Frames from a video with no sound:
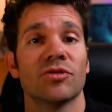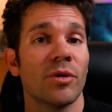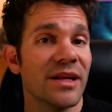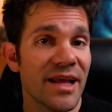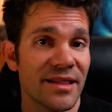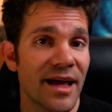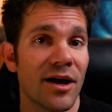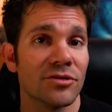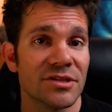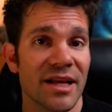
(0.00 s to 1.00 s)

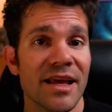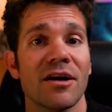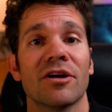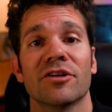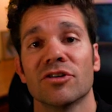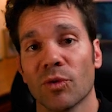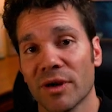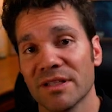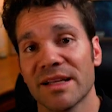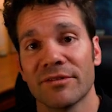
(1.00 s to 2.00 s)

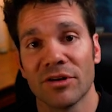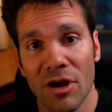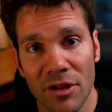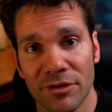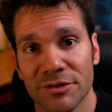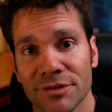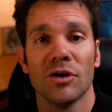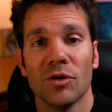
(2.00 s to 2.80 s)
$28,827,